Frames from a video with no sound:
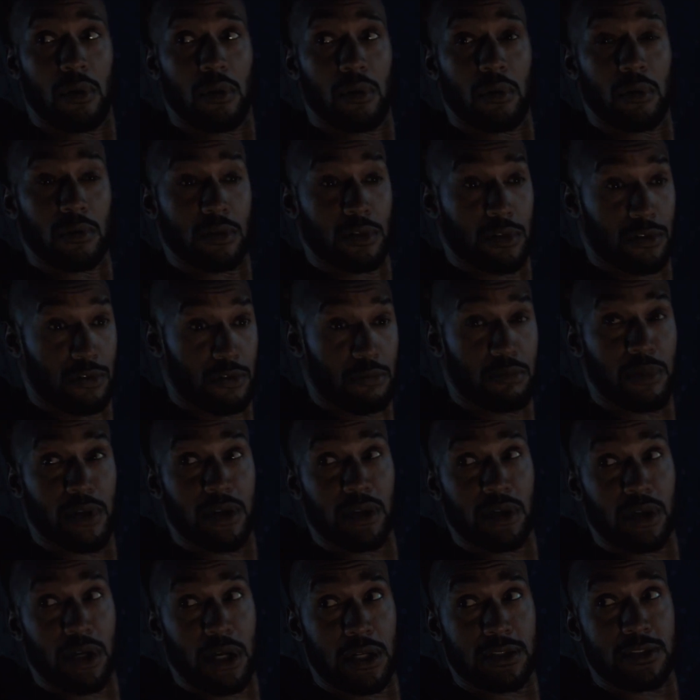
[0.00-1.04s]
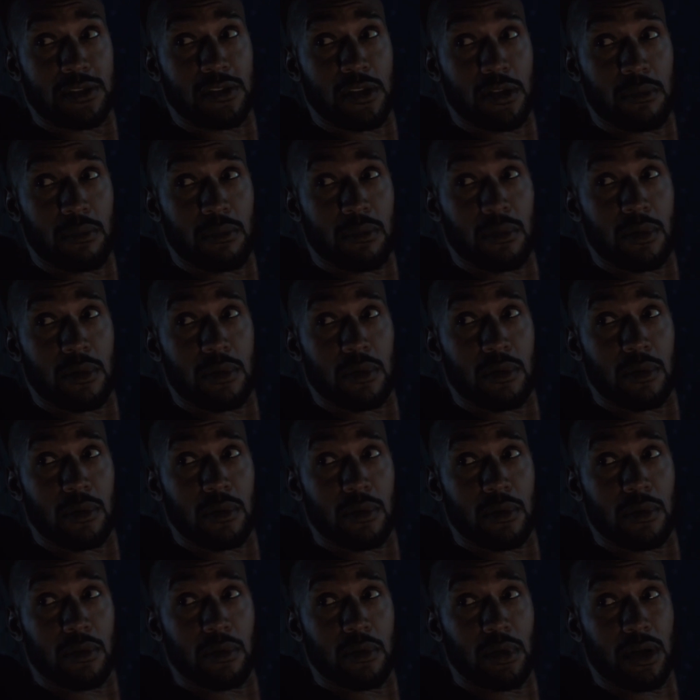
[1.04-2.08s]
Well, then you better get some.
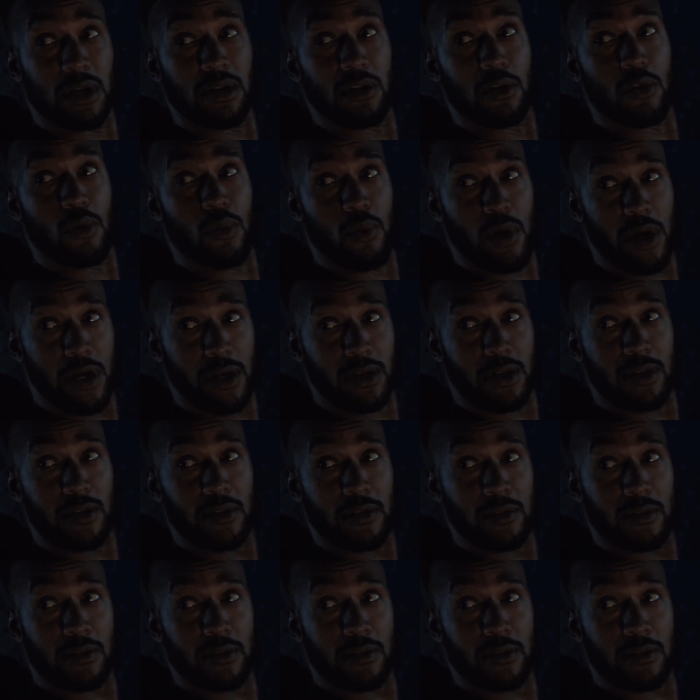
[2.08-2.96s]
And quick.